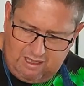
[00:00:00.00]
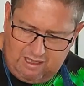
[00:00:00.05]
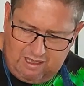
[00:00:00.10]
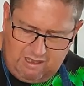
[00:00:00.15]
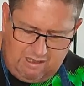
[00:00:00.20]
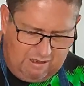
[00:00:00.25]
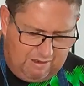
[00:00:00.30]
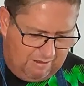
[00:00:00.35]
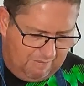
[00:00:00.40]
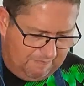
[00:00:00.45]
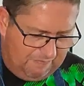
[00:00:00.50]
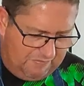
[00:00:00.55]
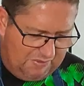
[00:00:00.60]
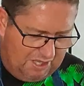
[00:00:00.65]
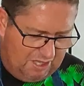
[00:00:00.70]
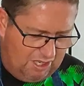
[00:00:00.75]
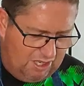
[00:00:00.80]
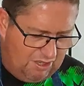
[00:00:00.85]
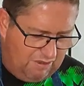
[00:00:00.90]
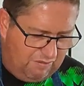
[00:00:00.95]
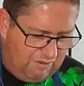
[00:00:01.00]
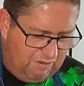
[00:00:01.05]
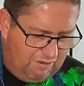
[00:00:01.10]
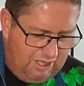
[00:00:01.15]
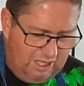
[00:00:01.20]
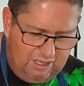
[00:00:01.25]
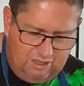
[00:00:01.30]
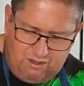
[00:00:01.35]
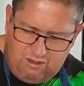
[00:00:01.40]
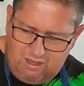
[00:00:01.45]
yeah, just for
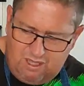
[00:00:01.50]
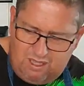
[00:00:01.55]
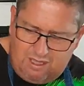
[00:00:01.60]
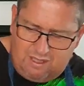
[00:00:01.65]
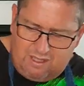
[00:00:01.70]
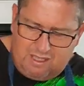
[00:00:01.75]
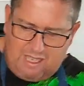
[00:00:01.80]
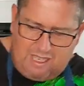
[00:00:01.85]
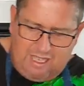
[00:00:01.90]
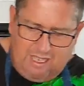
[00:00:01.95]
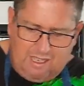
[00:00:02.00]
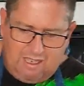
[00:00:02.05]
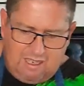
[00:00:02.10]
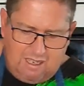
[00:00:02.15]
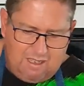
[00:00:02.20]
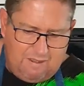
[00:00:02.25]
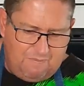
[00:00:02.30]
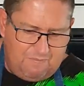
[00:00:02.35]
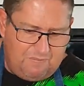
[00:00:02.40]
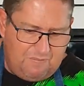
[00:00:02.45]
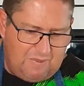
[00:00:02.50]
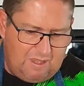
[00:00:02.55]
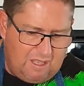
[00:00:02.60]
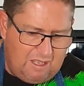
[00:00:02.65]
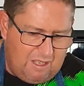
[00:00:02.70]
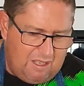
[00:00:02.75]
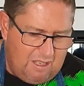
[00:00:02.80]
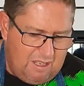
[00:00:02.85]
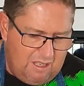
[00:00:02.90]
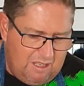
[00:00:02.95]
interest's sake
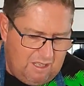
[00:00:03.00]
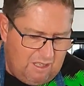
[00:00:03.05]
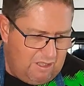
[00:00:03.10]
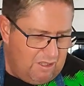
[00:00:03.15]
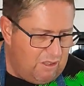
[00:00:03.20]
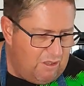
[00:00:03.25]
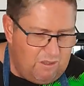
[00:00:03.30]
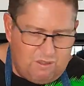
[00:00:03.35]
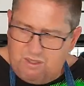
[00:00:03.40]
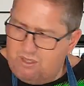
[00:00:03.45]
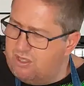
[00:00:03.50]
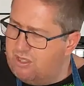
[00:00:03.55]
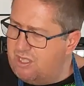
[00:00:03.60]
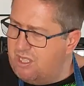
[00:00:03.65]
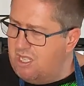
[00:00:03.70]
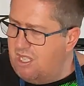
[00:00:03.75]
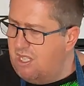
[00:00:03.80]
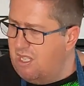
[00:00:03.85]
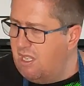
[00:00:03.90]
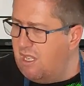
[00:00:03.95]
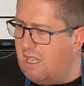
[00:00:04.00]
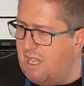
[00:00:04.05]
to see